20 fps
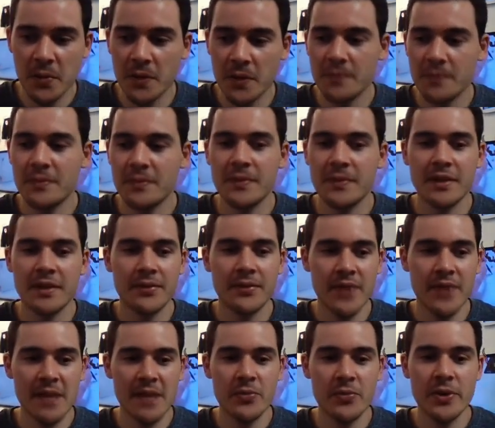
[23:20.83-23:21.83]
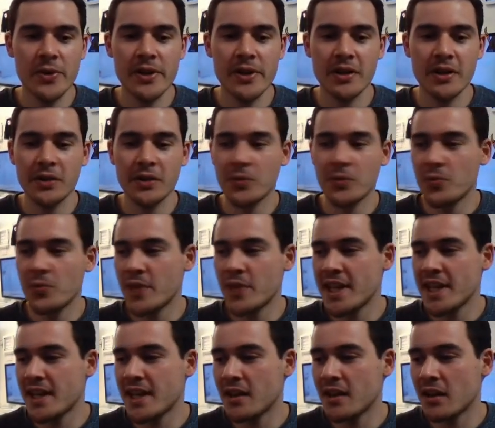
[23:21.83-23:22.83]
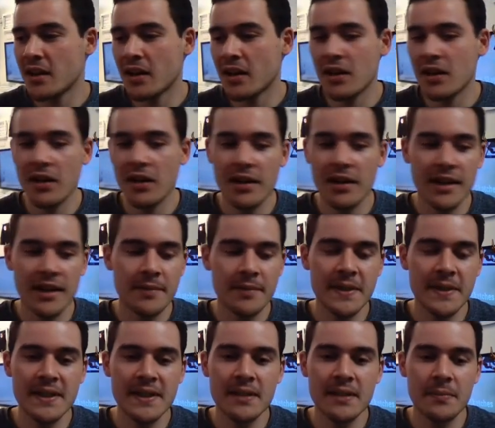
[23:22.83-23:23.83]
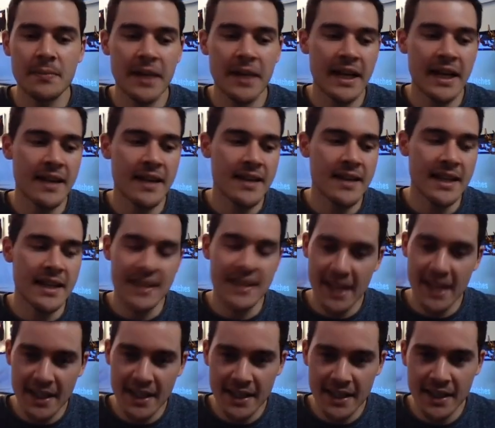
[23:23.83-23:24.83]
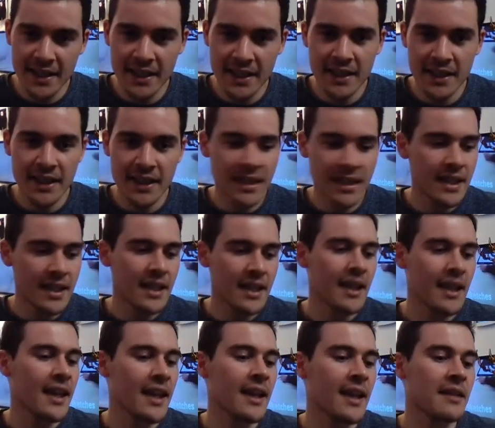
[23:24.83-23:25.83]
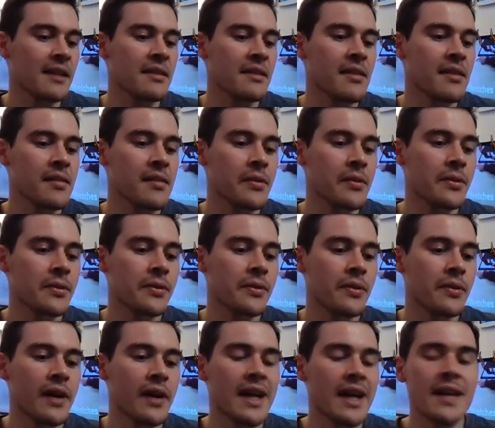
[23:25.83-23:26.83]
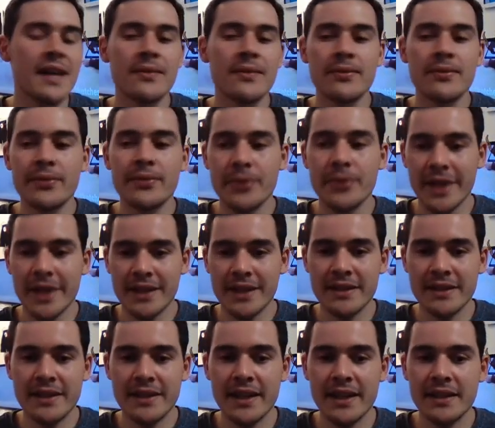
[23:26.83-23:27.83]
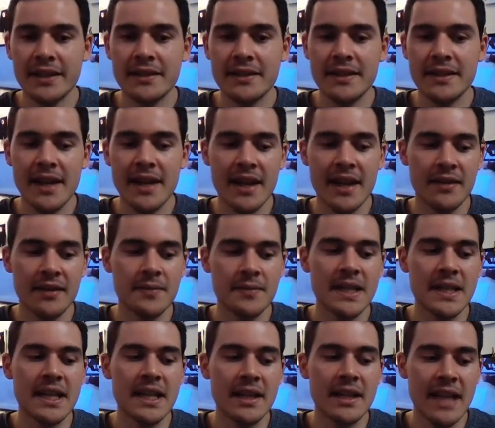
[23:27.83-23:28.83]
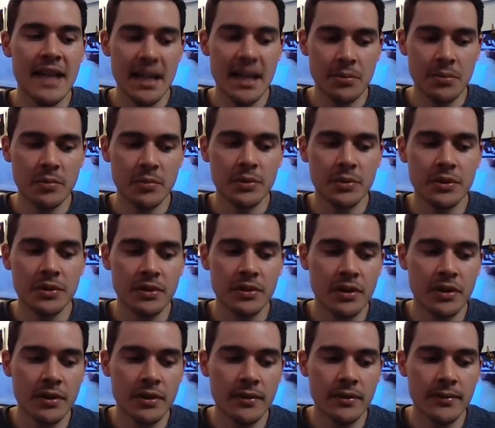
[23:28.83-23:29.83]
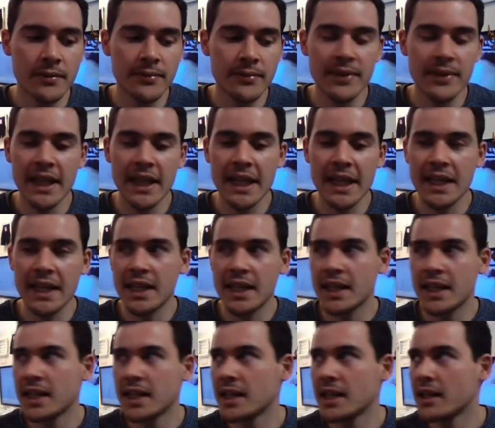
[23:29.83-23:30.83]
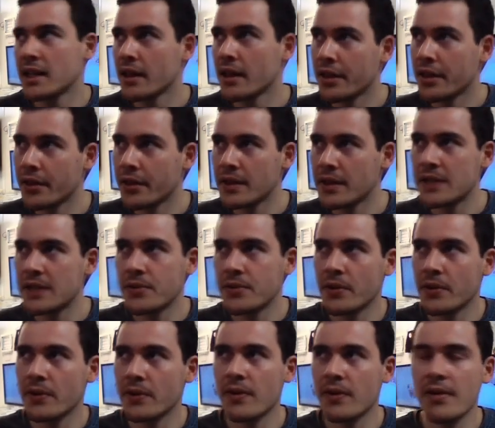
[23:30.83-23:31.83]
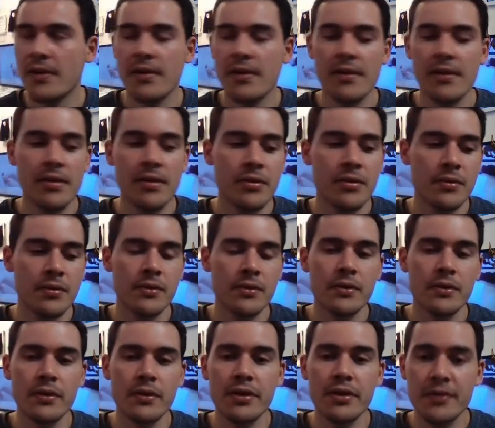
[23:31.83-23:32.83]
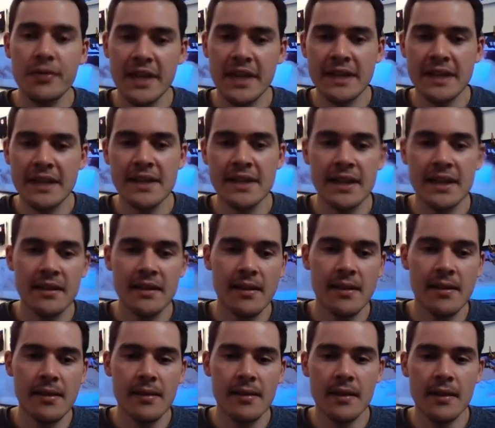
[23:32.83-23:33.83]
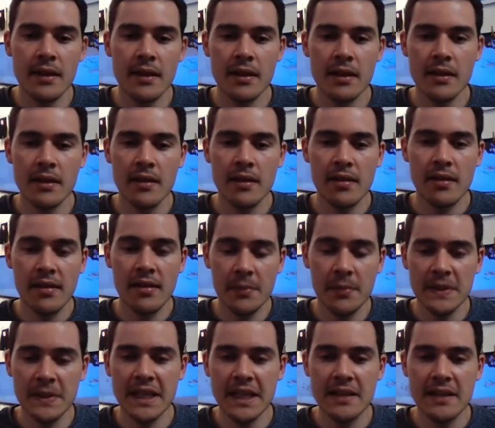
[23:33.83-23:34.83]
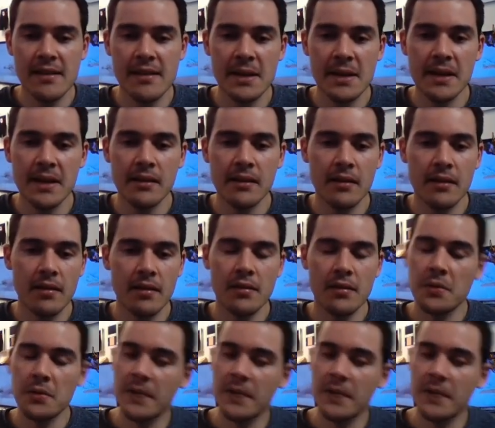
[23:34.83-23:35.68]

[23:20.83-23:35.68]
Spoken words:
On the original Crazy Swarm framework, we are limited by the antenna, and so I've read that they have been capable of flying 30 drones through 3 antennas